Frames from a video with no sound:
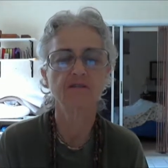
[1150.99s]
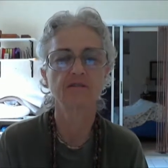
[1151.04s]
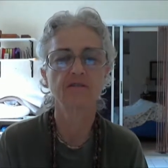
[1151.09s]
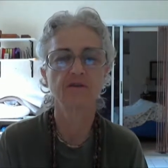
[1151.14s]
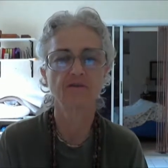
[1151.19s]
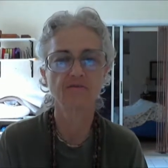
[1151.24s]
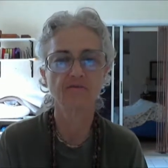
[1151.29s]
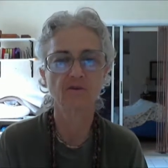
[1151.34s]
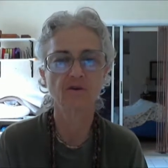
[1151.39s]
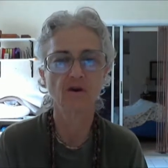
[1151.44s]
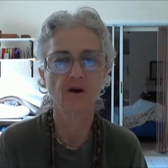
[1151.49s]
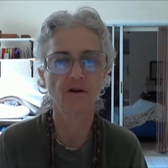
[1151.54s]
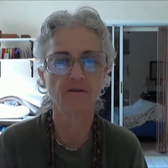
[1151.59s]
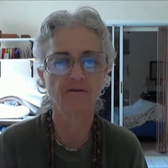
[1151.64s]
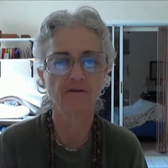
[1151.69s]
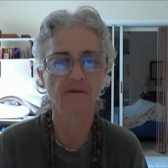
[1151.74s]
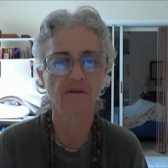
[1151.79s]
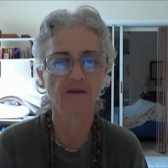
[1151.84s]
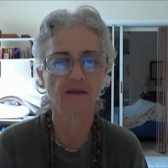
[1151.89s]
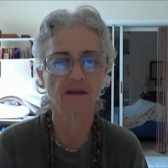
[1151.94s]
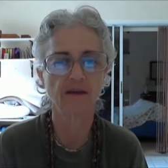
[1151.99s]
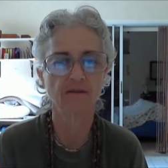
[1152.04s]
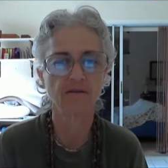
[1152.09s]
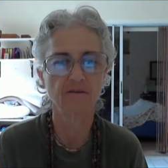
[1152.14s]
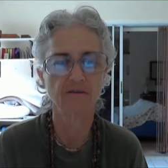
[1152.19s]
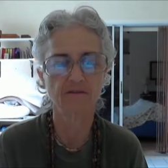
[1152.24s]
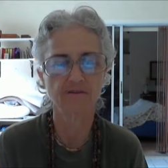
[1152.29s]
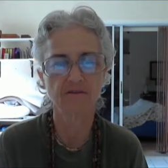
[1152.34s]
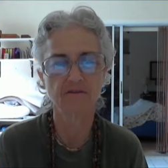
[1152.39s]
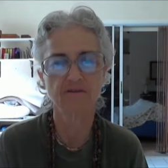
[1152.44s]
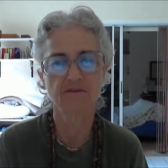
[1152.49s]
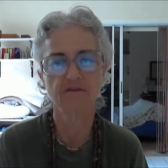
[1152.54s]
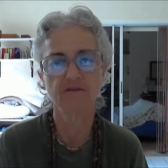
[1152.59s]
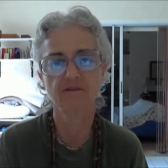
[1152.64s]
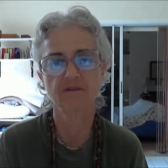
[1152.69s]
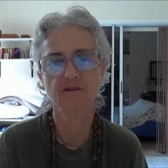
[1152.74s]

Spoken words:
difficulty and this